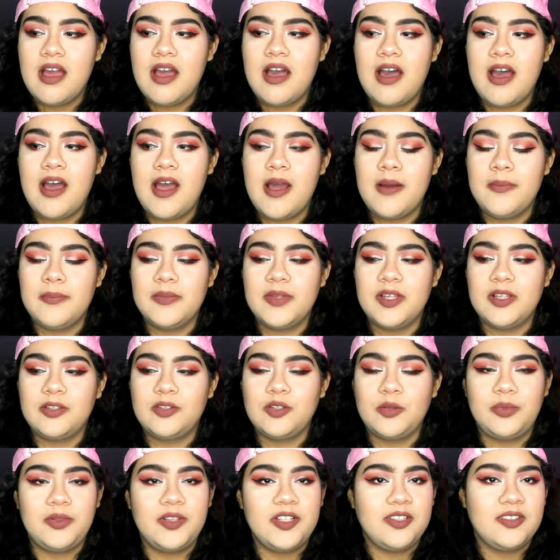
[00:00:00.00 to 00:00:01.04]

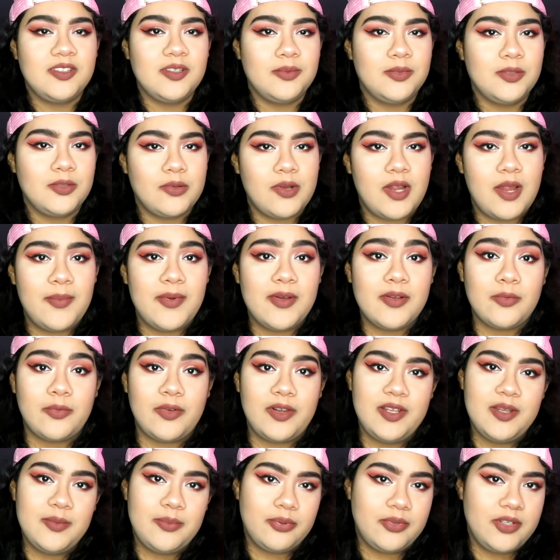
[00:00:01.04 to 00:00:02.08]
So please subscribe. I
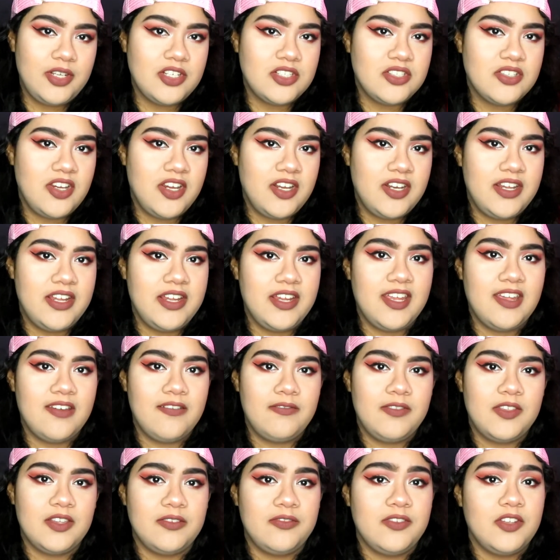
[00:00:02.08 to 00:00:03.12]
really appreciate it.
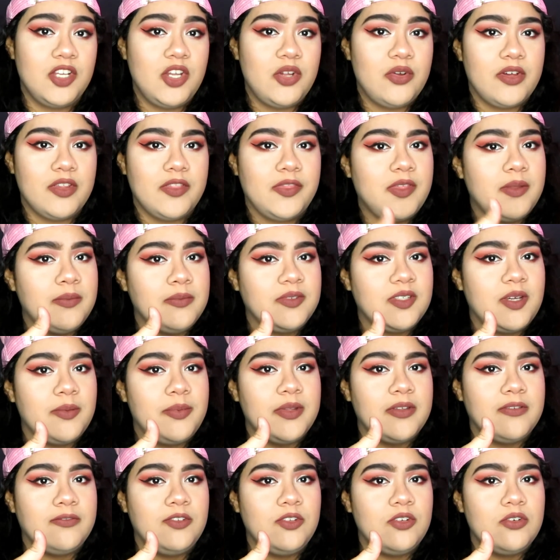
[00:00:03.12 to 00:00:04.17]
Give this video a thumbs up
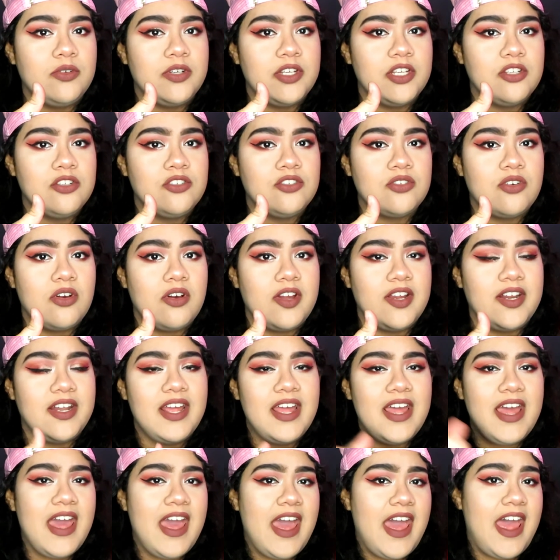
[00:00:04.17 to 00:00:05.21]
if you enjoyed,
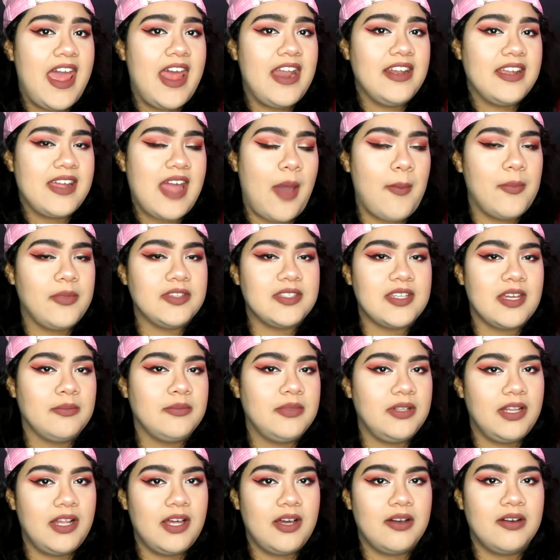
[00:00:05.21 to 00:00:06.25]
and comment down
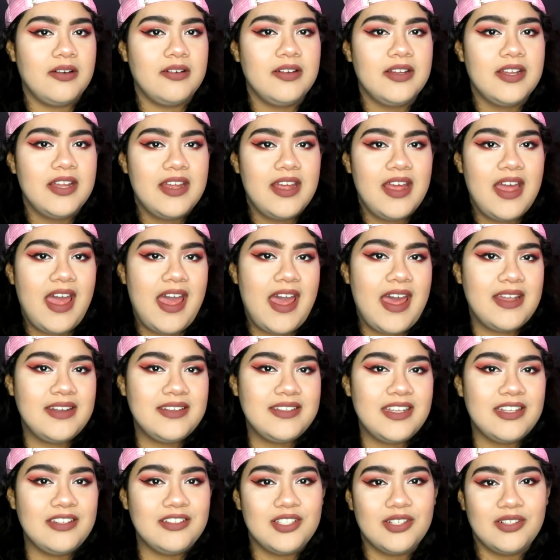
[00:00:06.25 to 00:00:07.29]
below. And
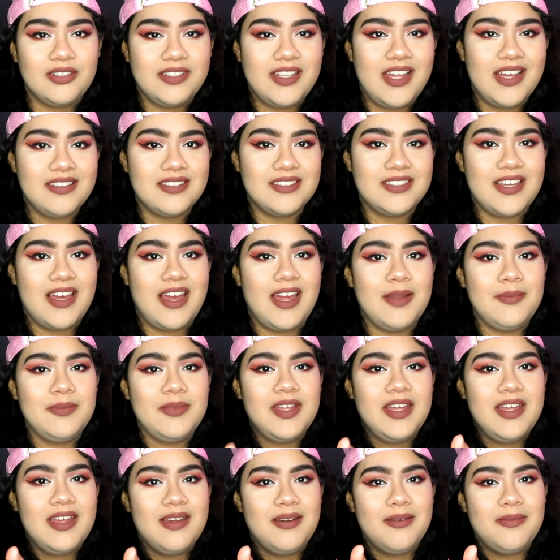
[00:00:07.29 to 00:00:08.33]
until next time,
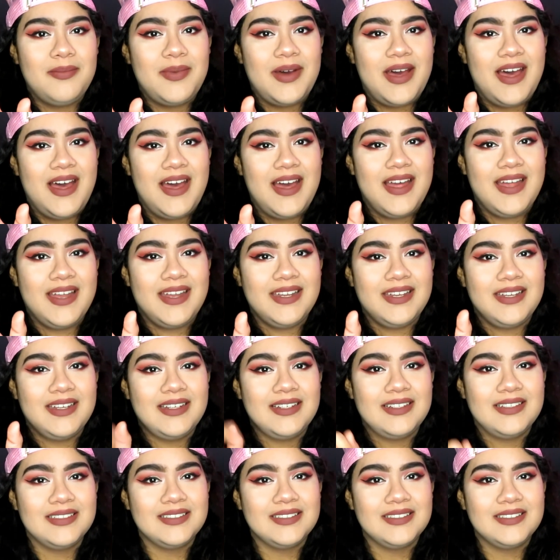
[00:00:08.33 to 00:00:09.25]
bye.